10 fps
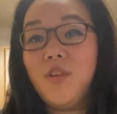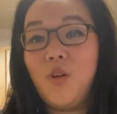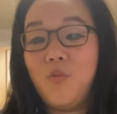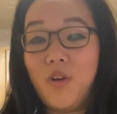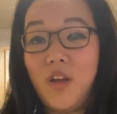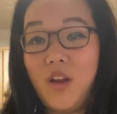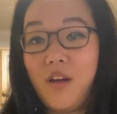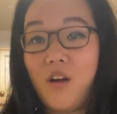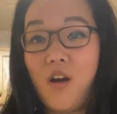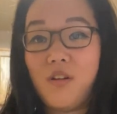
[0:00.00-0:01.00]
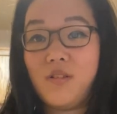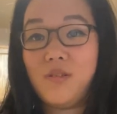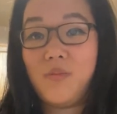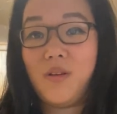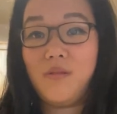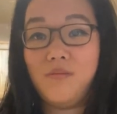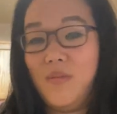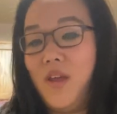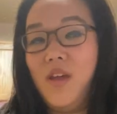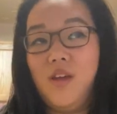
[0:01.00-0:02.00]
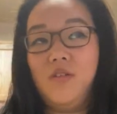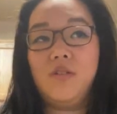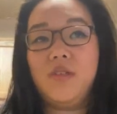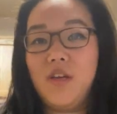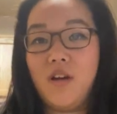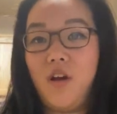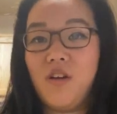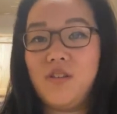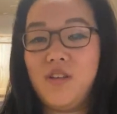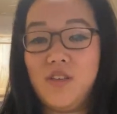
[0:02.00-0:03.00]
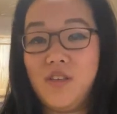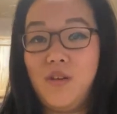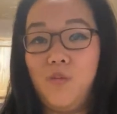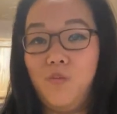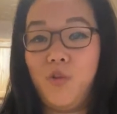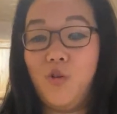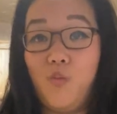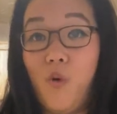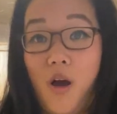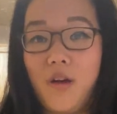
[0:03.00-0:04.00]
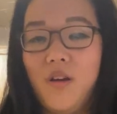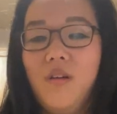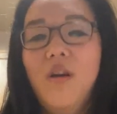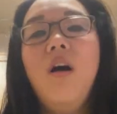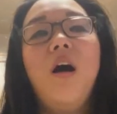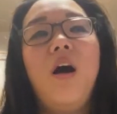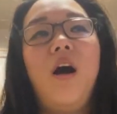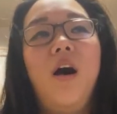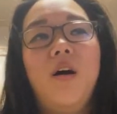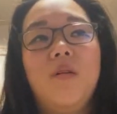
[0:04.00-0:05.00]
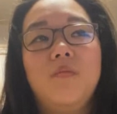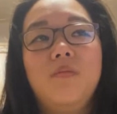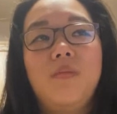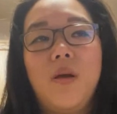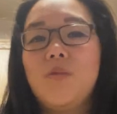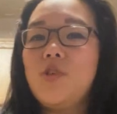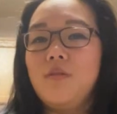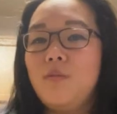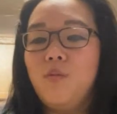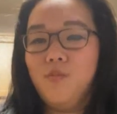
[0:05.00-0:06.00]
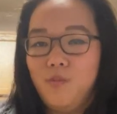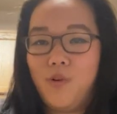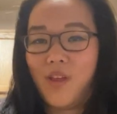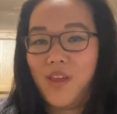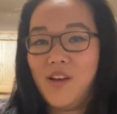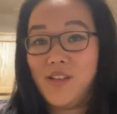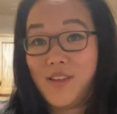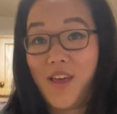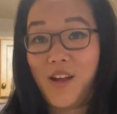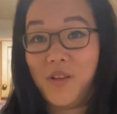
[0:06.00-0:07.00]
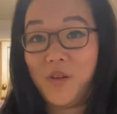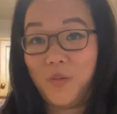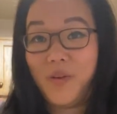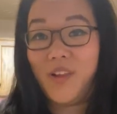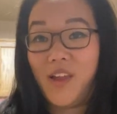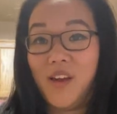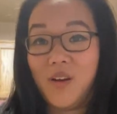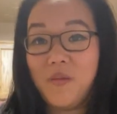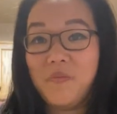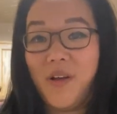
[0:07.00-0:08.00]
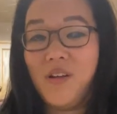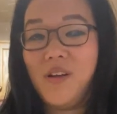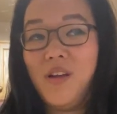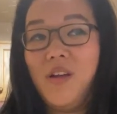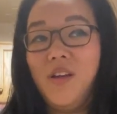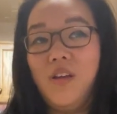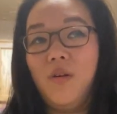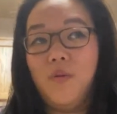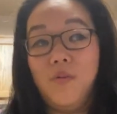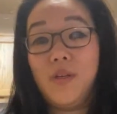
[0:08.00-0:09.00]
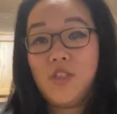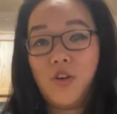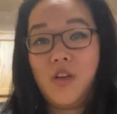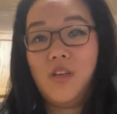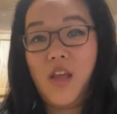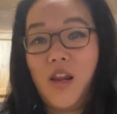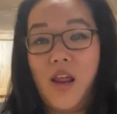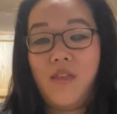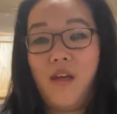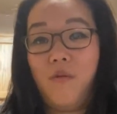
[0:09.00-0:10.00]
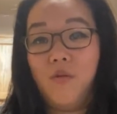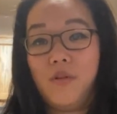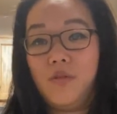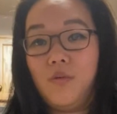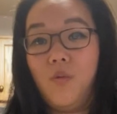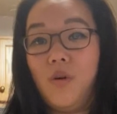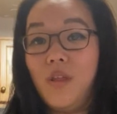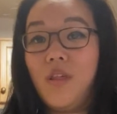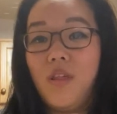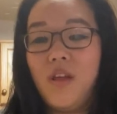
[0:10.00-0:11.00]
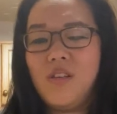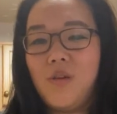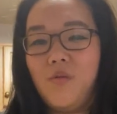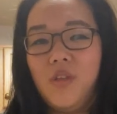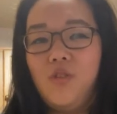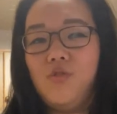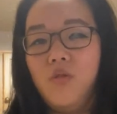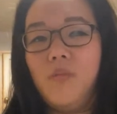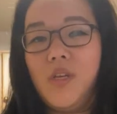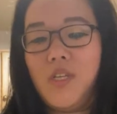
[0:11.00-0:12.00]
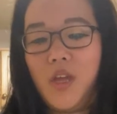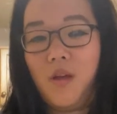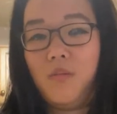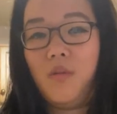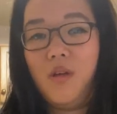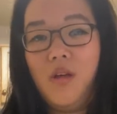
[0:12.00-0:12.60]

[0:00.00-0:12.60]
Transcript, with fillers: you know, working on cars, been interested in cars since he could walk. I'm sure we'll get into that a little bit later, but you know, when we started dating, that was one of the things that really drew me to him,